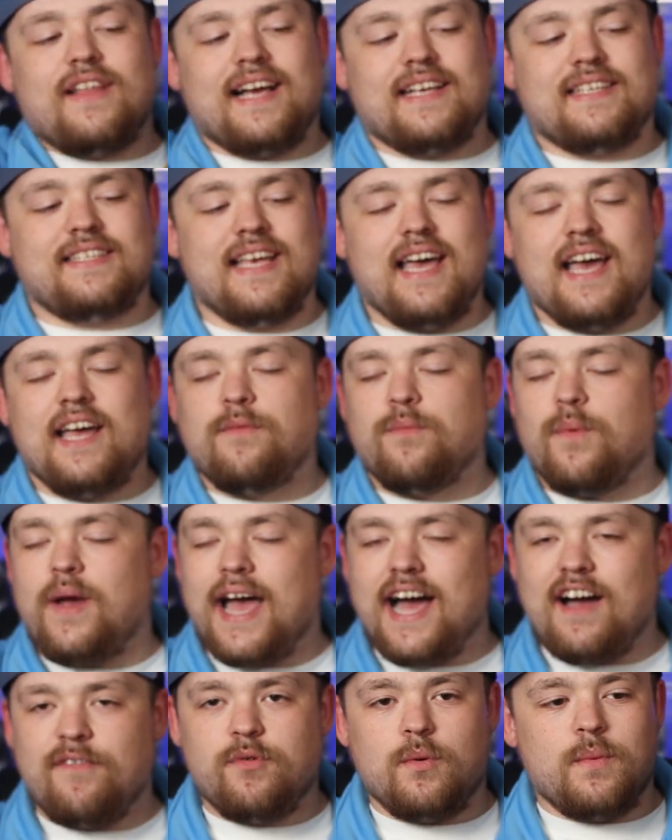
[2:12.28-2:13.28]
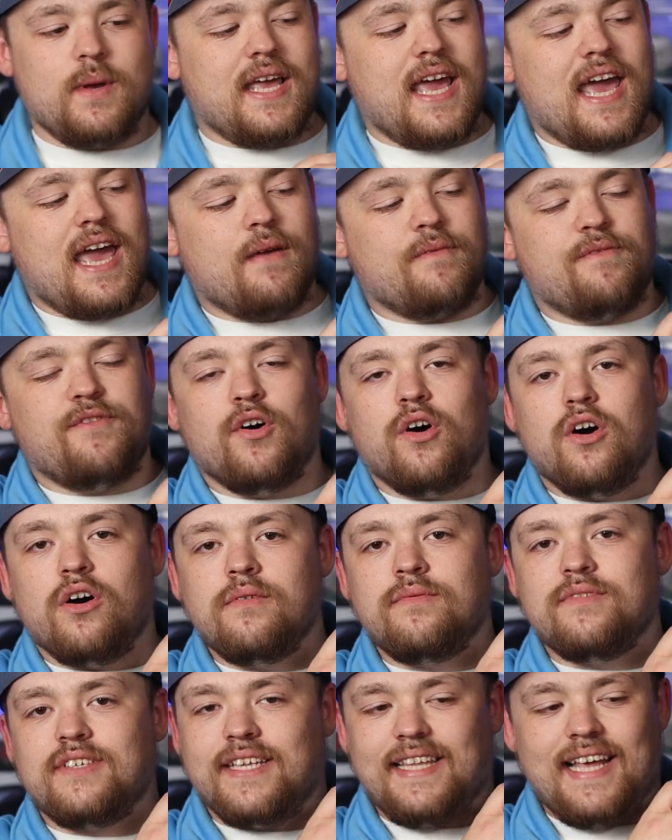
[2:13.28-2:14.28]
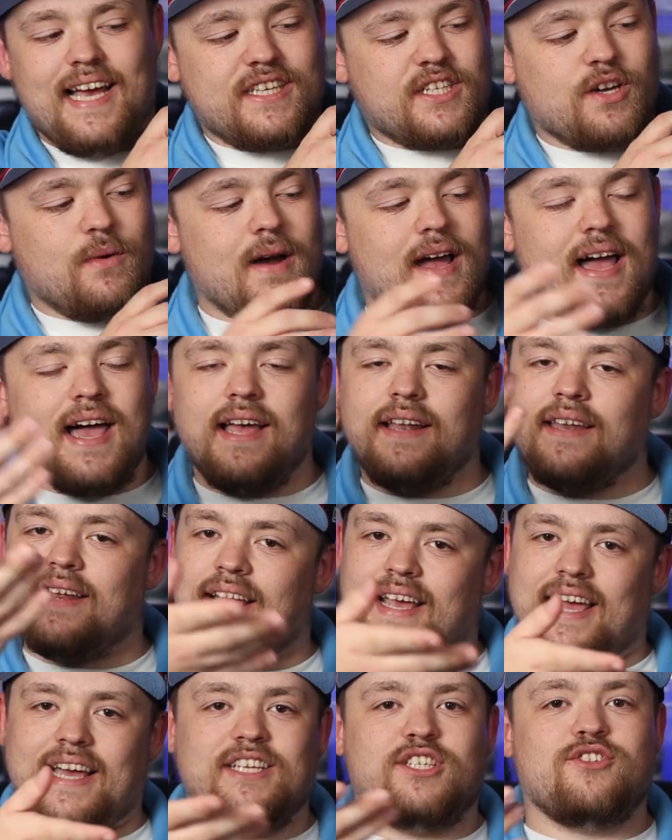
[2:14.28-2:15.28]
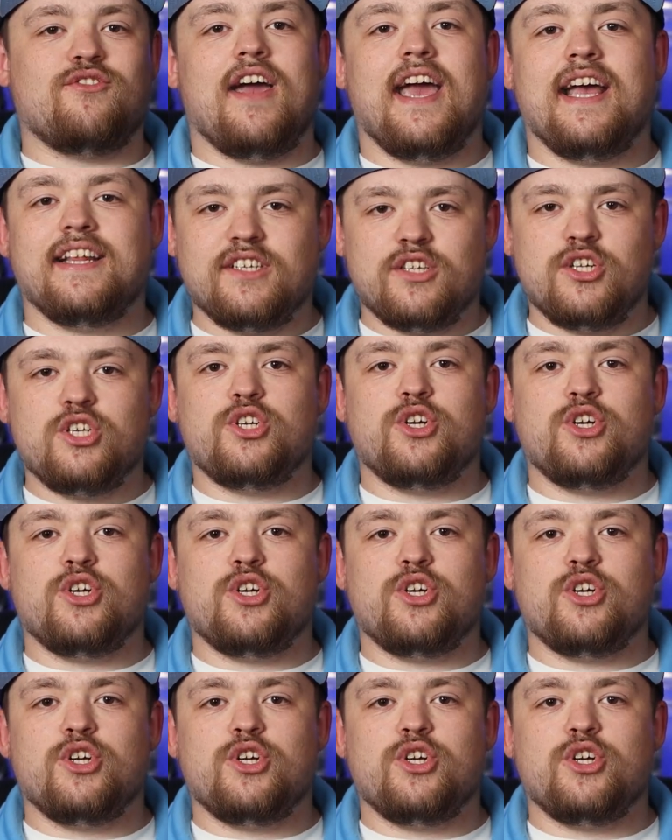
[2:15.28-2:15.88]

that said, we have what we came for, so let's go ahead and get straight into the